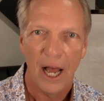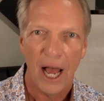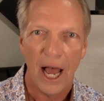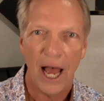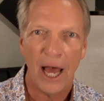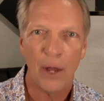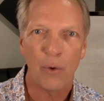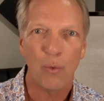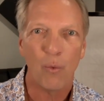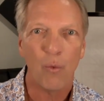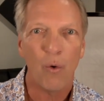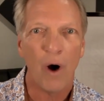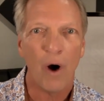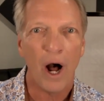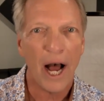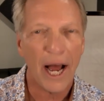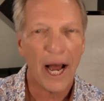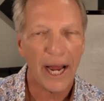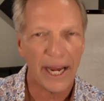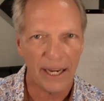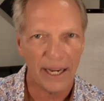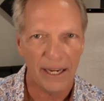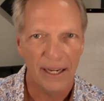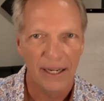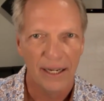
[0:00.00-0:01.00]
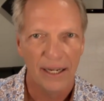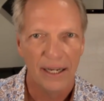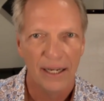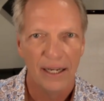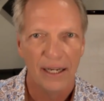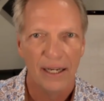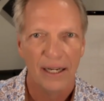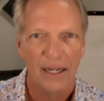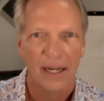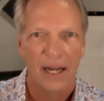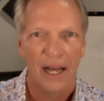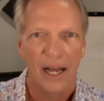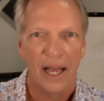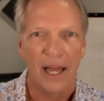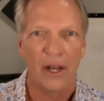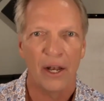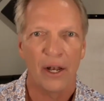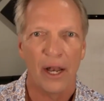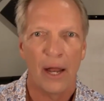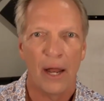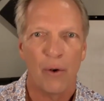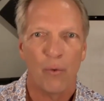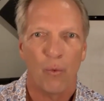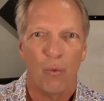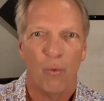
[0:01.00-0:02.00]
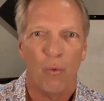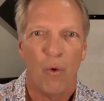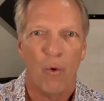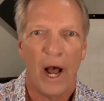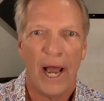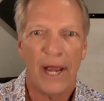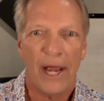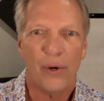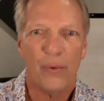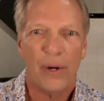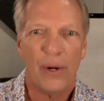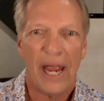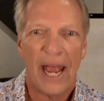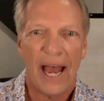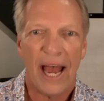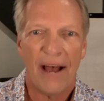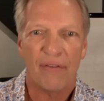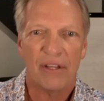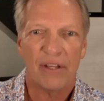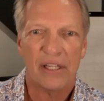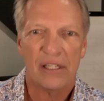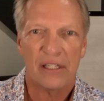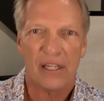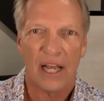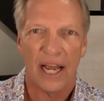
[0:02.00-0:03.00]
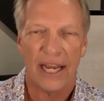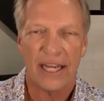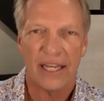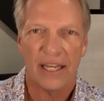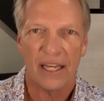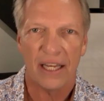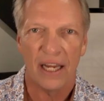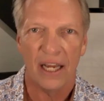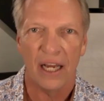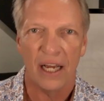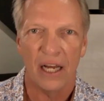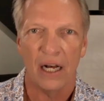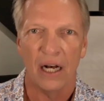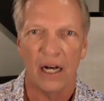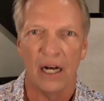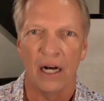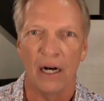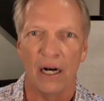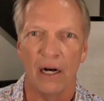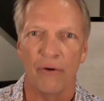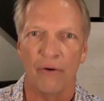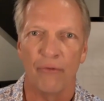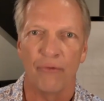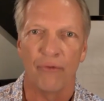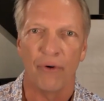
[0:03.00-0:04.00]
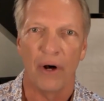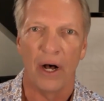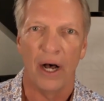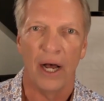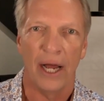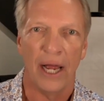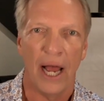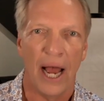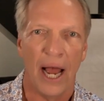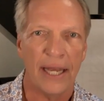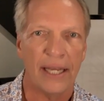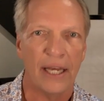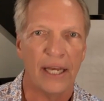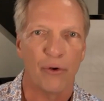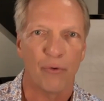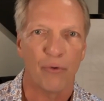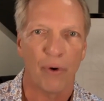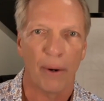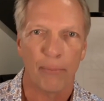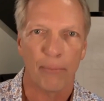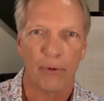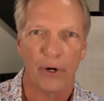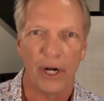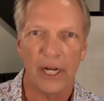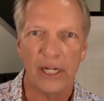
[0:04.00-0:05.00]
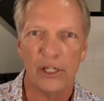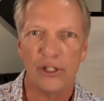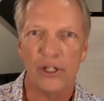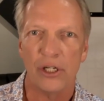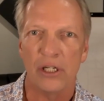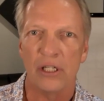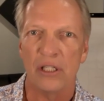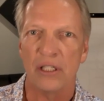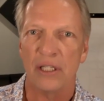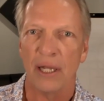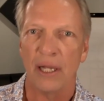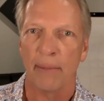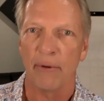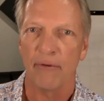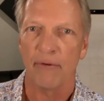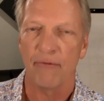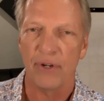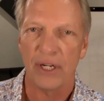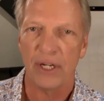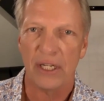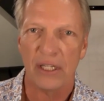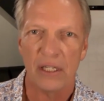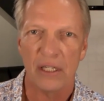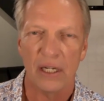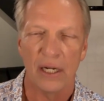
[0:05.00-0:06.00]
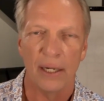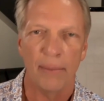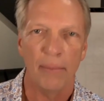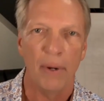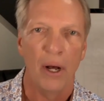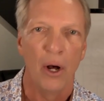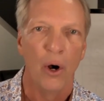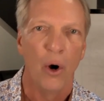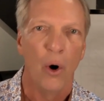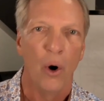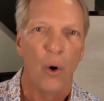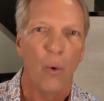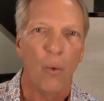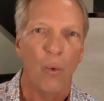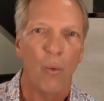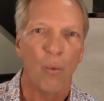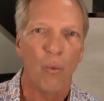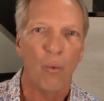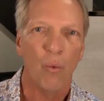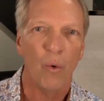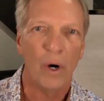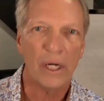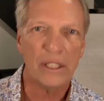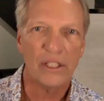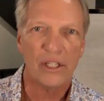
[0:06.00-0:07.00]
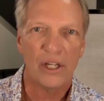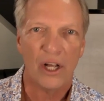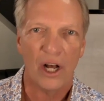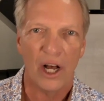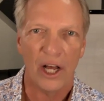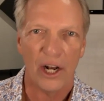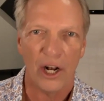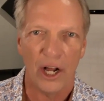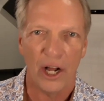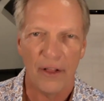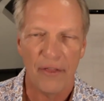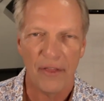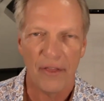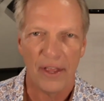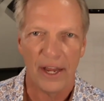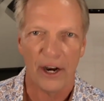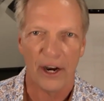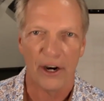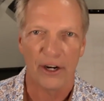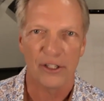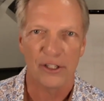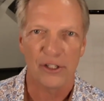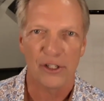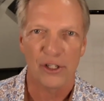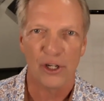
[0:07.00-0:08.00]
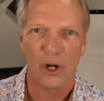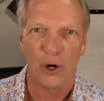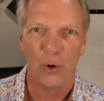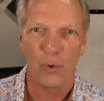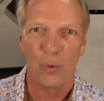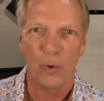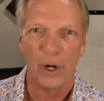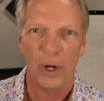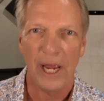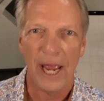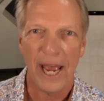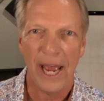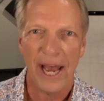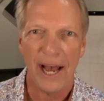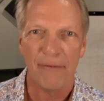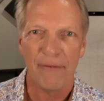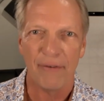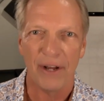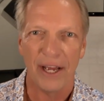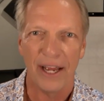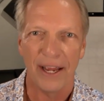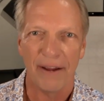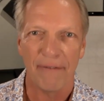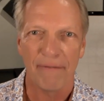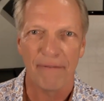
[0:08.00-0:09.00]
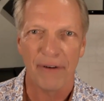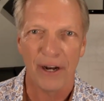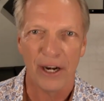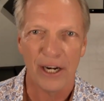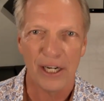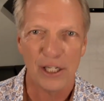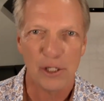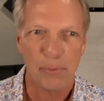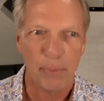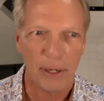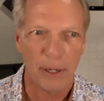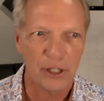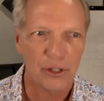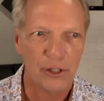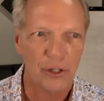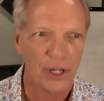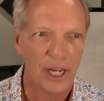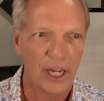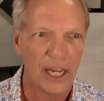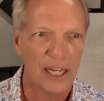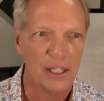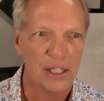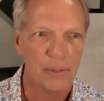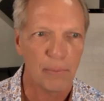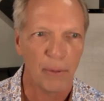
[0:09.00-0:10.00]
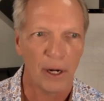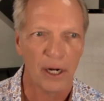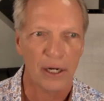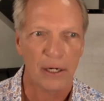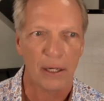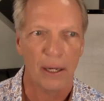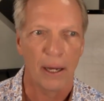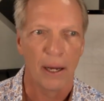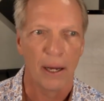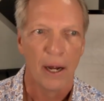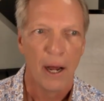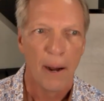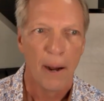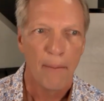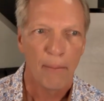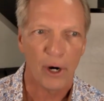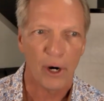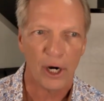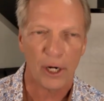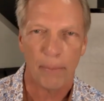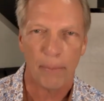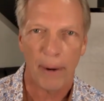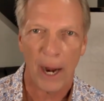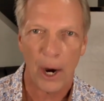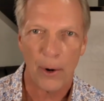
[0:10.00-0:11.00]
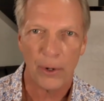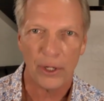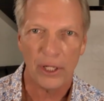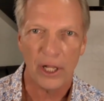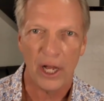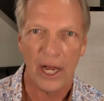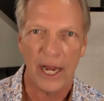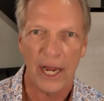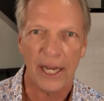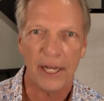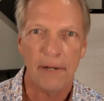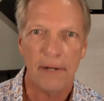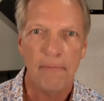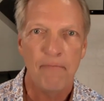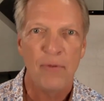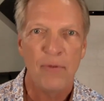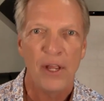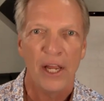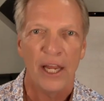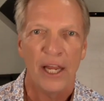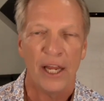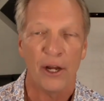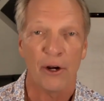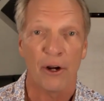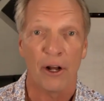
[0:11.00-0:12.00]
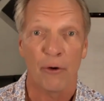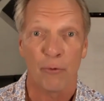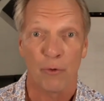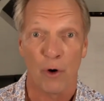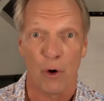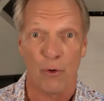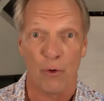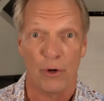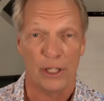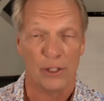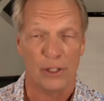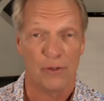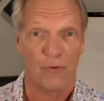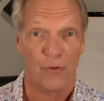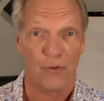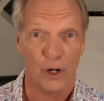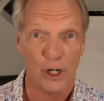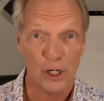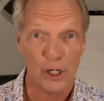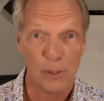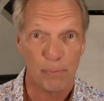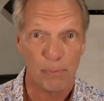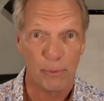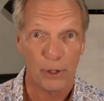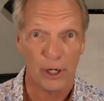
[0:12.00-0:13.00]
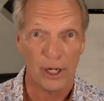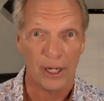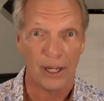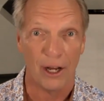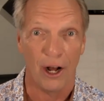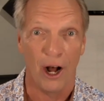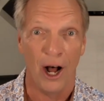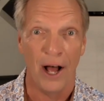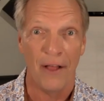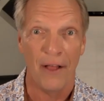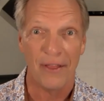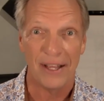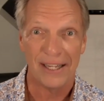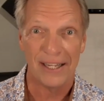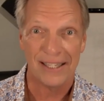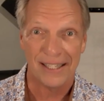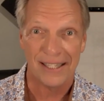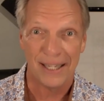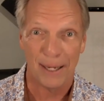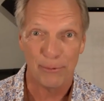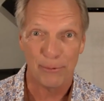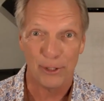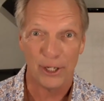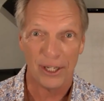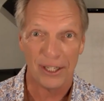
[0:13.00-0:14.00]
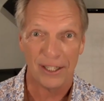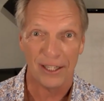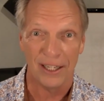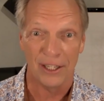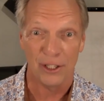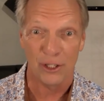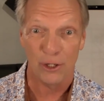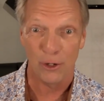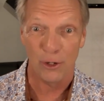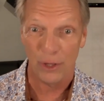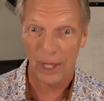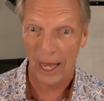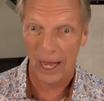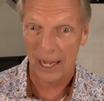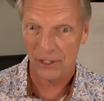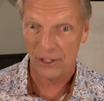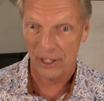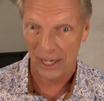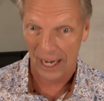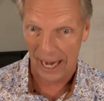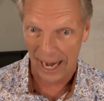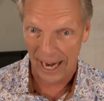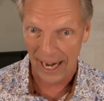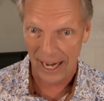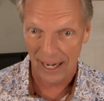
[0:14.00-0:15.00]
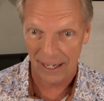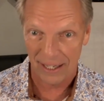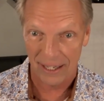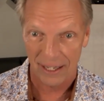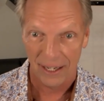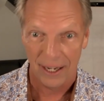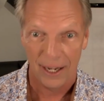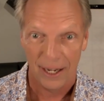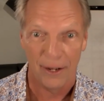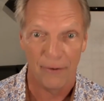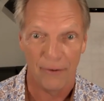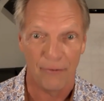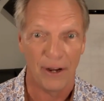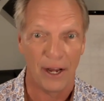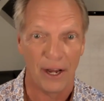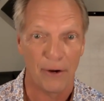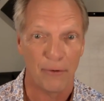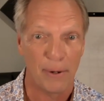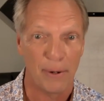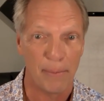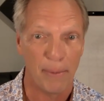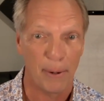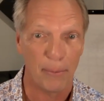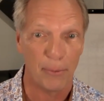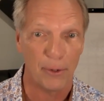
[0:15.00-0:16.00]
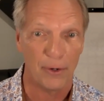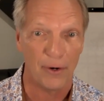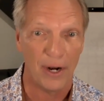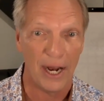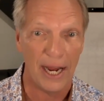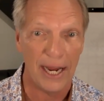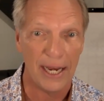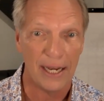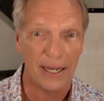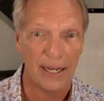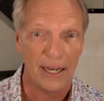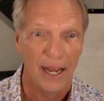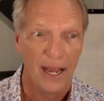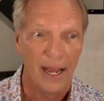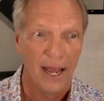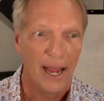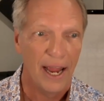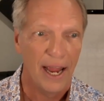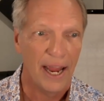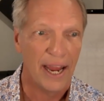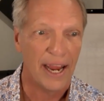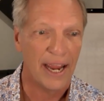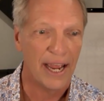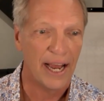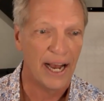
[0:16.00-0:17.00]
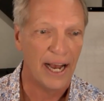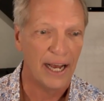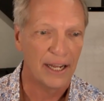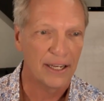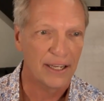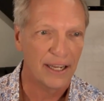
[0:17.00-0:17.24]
And why? And, and why do we have this idea of, I, I need reparations, I'm a victim? What's going on there? And so we have a very special guest, Mark Mark Bauerlein. He wrote his first book on this subject in two thousand eight, if I remember right, and